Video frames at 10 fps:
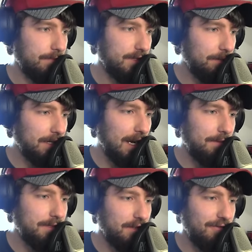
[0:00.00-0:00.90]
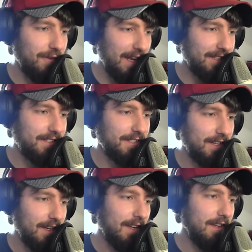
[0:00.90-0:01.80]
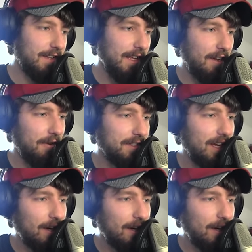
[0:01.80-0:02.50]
Sometimes you face, you know, it's